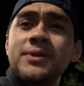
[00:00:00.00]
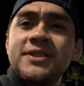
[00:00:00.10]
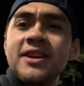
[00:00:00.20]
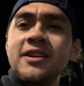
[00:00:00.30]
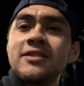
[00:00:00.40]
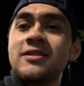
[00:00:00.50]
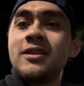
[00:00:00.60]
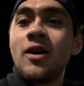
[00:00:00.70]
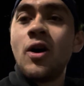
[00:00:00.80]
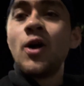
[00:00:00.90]
did
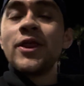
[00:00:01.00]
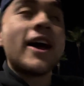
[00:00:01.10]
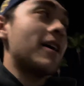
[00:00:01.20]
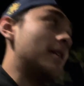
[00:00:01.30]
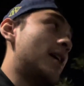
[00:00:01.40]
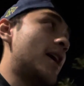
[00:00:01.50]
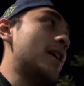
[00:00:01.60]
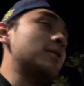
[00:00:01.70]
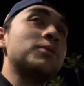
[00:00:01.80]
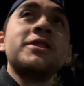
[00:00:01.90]
all that
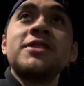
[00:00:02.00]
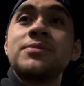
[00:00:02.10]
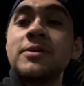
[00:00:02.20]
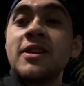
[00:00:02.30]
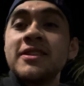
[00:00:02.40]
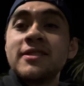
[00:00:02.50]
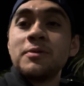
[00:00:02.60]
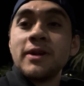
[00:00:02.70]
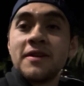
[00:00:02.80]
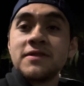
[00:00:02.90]
and we just realized that
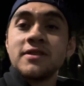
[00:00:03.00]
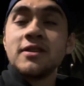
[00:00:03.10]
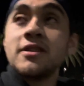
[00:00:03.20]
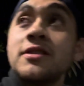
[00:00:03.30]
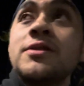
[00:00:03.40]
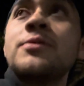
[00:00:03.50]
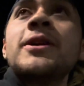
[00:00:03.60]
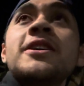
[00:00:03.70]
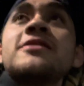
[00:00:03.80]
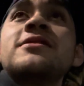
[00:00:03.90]
we have to do the
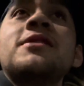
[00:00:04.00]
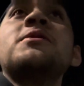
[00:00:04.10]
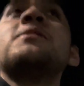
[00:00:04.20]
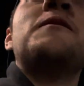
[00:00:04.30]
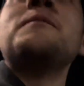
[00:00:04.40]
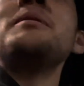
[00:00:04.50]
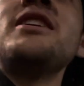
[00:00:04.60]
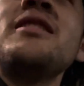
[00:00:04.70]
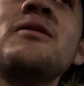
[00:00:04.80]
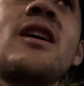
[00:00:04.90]
rating. So for
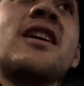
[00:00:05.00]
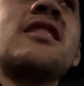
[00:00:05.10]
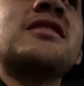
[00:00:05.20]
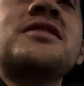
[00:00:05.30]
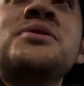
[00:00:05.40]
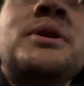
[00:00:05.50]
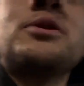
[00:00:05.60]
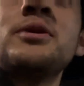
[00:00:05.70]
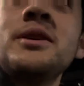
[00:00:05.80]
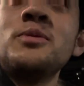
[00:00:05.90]
me, I got the sweet
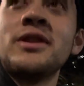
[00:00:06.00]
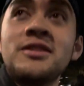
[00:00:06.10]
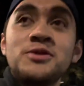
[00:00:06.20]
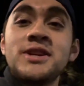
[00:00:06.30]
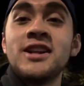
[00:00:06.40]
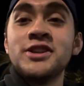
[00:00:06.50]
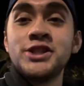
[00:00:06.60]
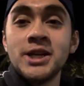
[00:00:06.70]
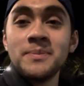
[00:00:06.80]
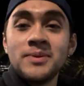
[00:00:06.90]
cream with Nutella
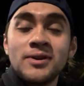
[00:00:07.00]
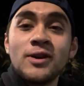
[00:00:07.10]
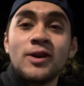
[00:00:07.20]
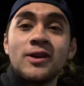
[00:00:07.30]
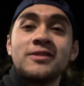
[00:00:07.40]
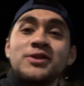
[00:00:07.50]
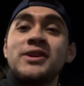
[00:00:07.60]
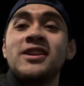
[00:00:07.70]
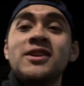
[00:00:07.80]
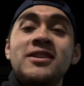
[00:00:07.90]
chip or
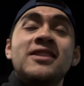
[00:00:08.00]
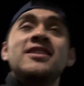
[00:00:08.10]
Nutella